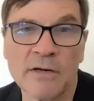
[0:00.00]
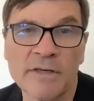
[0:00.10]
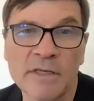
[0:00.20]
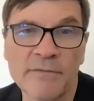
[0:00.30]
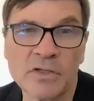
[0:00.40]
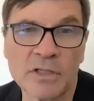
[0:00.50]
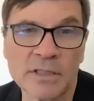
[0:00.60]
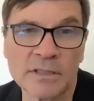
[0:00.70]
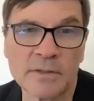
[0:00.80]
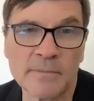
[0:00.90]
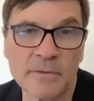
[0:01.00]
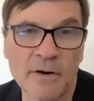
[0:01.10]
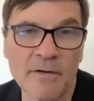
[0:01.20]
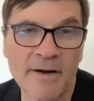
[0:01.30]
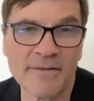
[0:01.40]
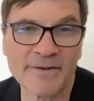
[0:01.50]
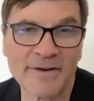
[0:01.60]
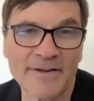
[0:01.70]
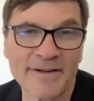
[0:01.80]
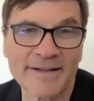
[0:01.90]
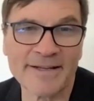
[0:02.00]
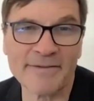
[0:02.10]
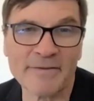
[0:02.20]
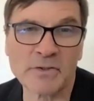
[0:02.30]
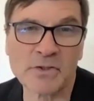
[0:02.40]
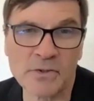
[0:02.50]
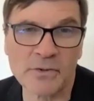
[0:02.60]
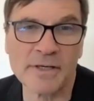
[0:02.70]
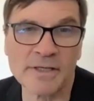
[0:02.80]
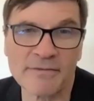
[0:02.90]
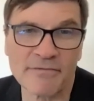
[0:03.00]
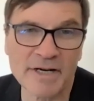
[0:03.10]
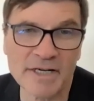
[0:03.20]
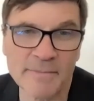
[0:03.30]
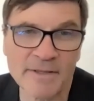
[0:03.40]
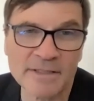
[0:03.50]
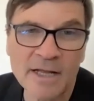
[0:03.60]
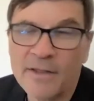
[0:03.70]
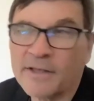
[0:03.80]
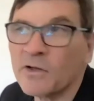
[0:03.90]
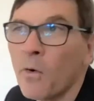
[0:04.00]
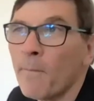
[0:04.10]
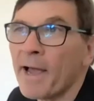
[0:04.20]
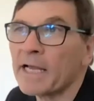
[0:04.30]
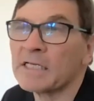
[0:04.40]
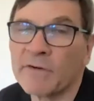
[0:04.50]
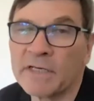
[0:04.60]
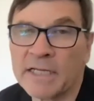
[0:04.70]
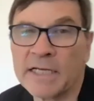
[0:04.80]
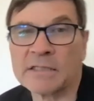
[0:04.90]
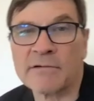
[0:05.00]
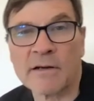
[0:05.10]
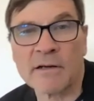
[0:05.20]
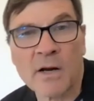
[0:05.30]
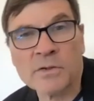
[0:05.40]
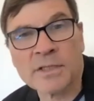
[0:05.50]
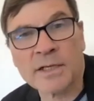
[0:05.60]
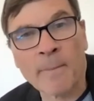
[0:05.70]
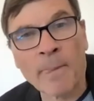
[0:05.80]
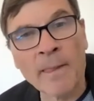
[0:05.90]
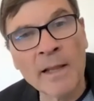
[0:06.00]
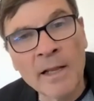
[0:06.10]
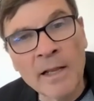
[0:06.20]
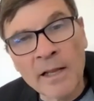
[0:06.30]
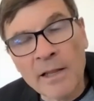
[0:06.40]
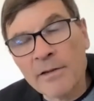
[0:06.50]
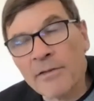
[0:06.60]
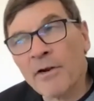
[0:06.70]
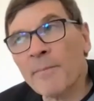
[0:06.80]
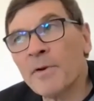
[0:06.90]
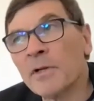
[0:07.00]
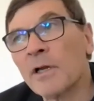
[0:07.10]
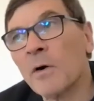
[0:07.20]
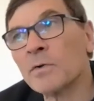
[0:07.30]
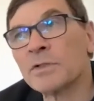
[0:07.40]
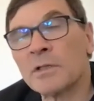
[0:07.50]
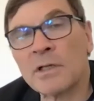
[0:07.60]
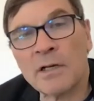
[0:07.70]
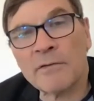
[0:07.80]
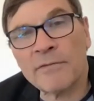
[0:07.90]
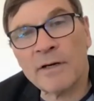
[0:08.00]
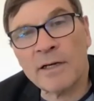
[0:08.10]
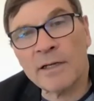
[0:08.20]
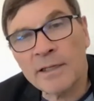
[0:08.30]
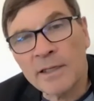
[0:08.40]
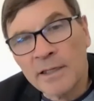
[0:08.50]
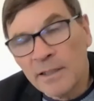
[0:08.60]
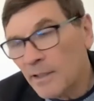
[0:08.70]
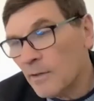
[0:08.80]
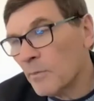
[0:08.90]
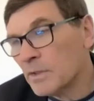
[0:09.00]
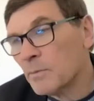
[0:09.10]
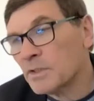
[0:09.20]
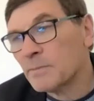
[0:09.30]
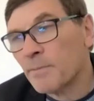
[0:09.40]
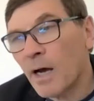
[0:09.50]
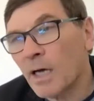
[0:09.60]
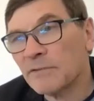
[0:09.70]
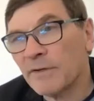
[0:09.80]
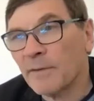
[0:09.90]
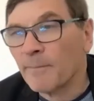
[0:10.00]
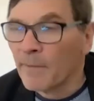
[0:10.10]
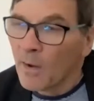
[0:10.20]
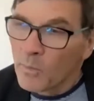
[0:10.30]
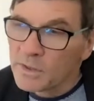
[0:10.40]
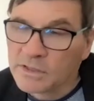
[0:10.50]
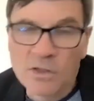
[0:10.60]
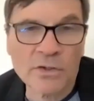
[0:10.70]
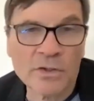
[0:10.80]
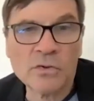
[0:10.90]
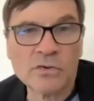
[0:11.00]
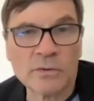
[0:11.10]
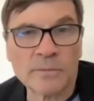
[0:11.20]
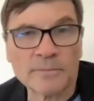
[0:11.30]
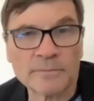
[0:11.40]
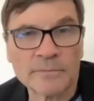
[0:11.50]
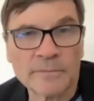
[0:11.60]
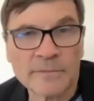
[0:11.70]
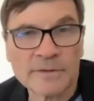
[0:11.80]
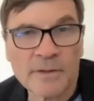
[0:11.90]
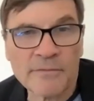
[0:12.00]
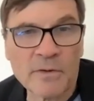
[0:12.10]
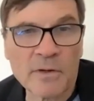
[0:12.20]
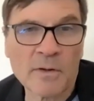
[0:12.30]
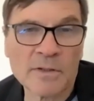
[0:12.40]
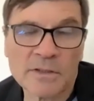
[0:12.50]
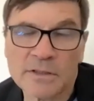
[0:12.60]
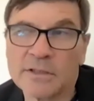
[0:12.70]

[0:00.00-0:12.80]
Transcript: of individualism around kind of like individual choice and freedom. There's there's a whole package of ideas around coaching, the therapeutic culture kind of uh, which which is part of it, which is not neutral. So if you go and